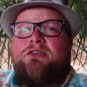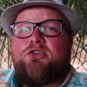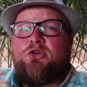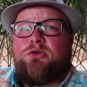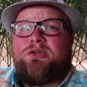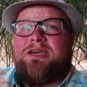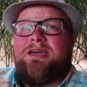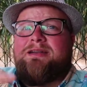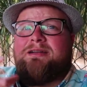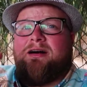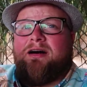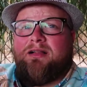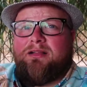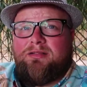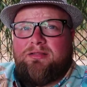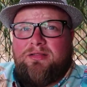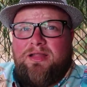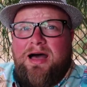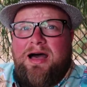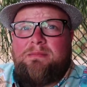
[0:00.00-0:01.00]
you get a
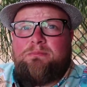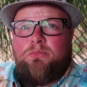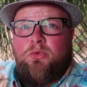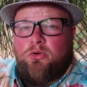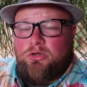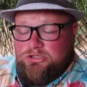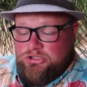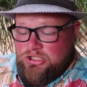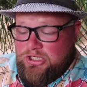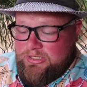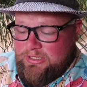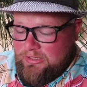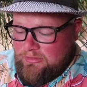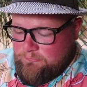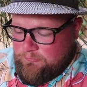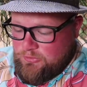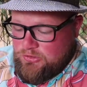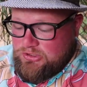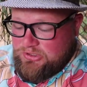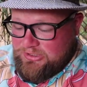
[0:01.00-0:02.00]
lot more chicken
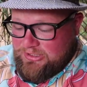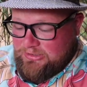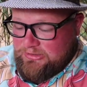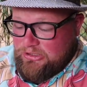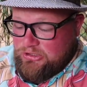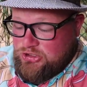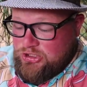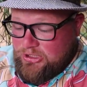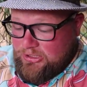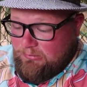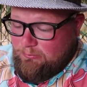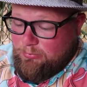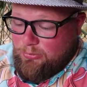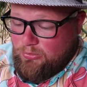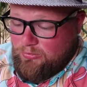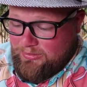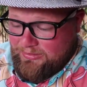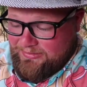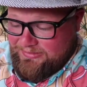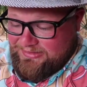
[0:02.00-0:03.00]
if you just get the chicken
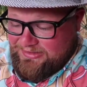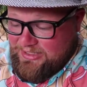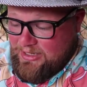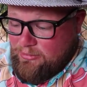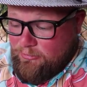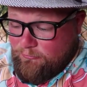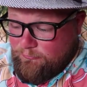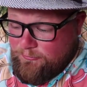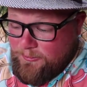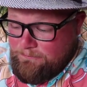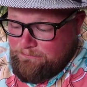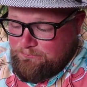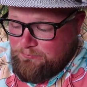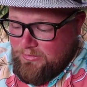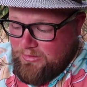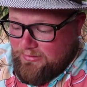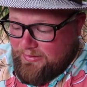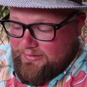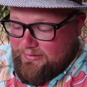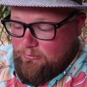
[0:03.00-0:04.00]
ball on itself.
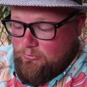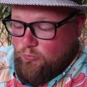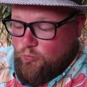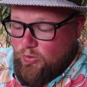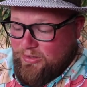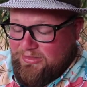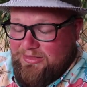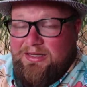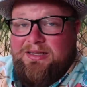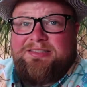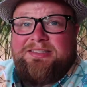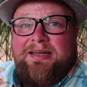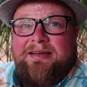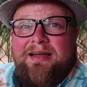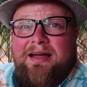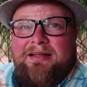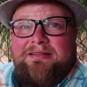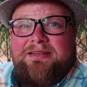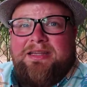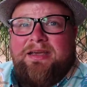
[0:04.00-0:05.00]
Like with this, I
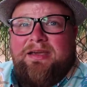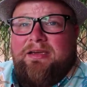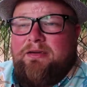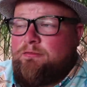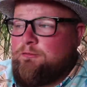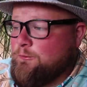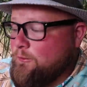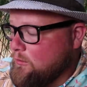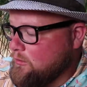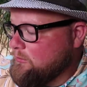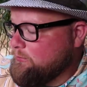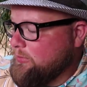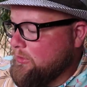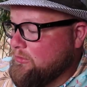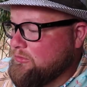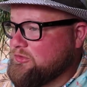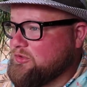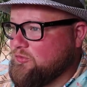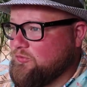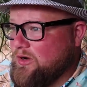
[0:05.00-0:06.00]
got the four
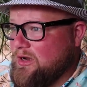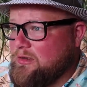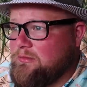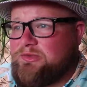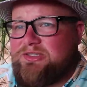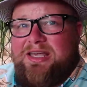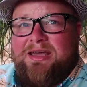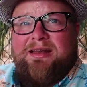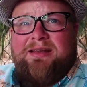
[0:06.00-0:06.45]
bones of ribs